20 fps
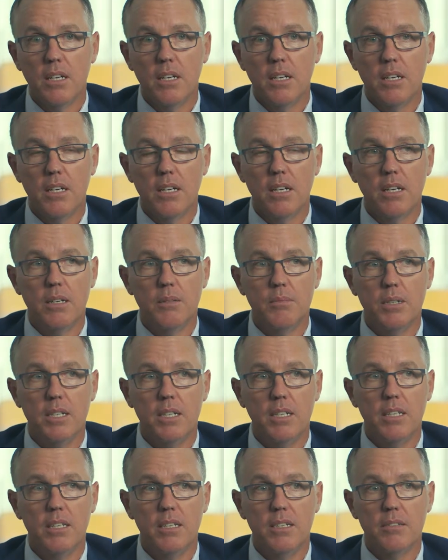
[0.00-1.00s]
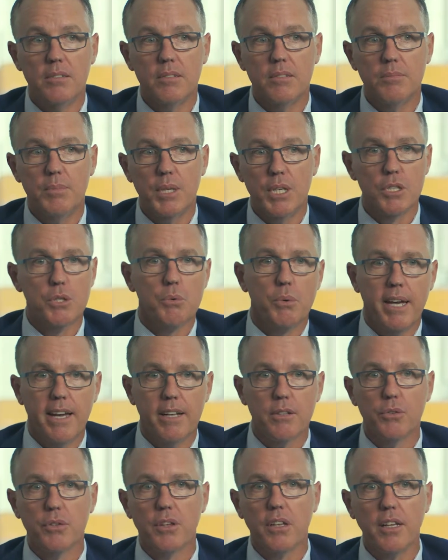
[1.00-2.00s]
And because we
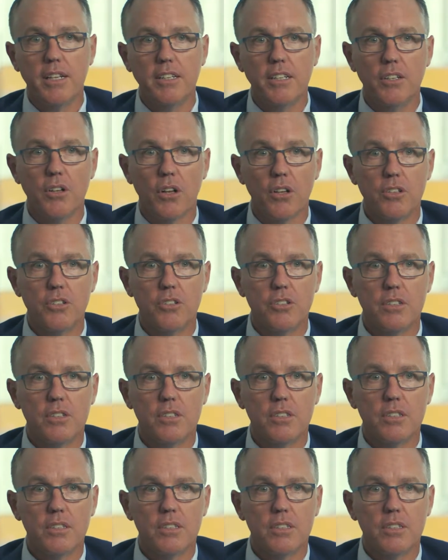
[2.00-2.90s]
had all the lending knowledge.